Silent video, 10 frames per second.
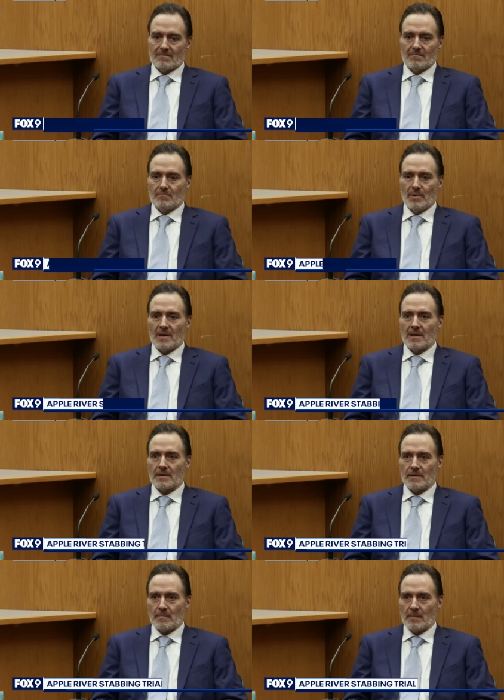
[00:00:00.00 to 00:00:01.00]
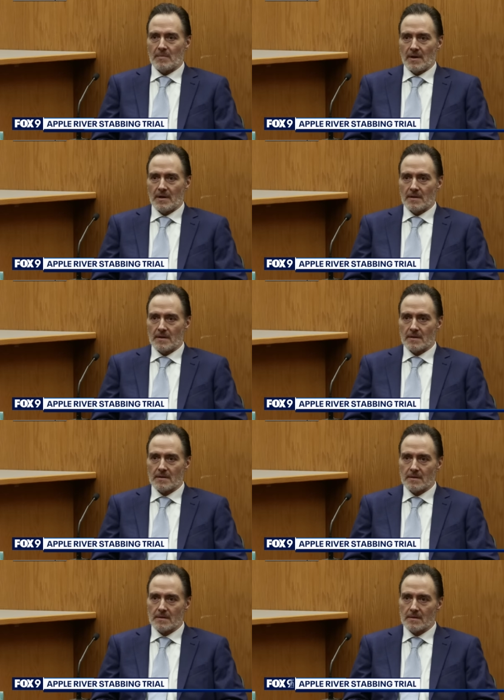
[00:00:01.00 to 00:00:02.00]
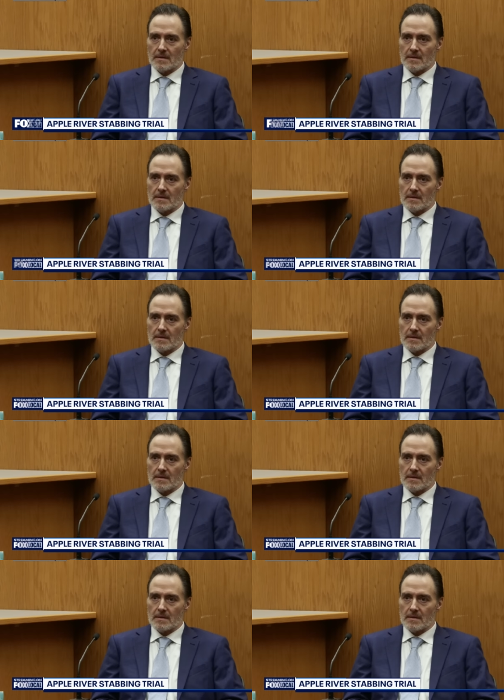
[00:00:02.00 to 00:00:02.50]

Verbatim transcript: Barely remember anything. Okay.